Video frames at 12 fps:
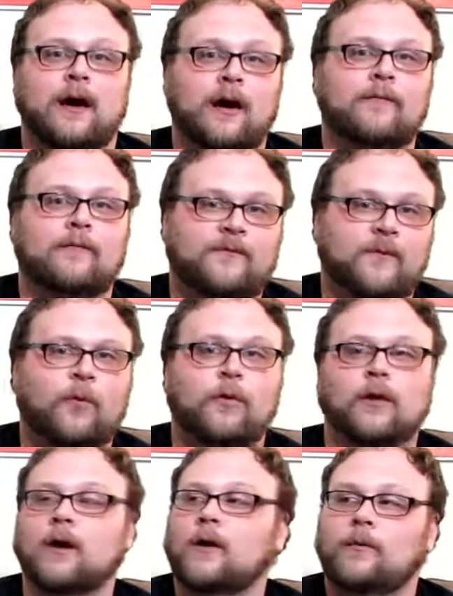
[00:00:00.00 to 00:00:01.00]
of
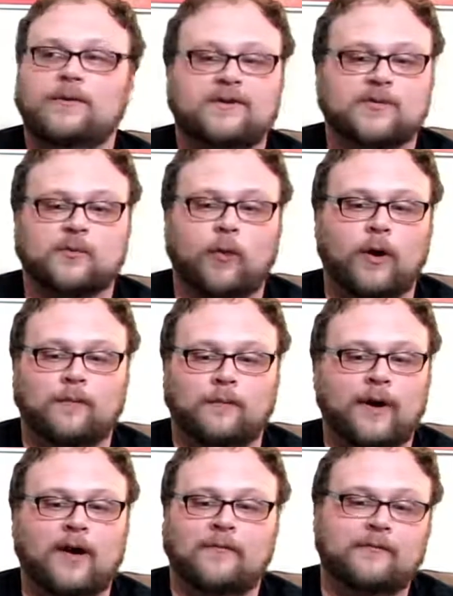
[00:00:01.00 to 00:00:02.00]
4, with just 1
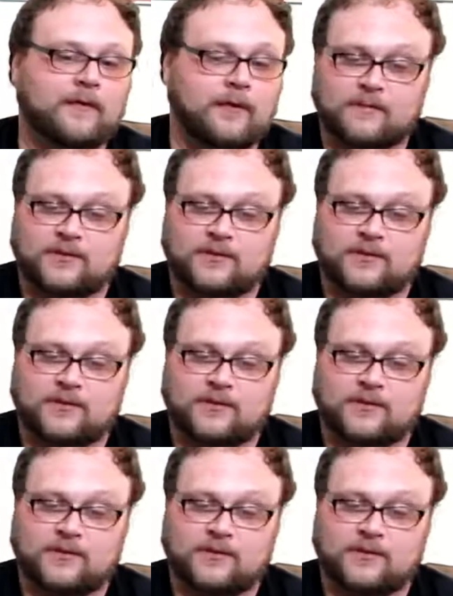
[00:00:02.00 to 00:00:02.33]
buff,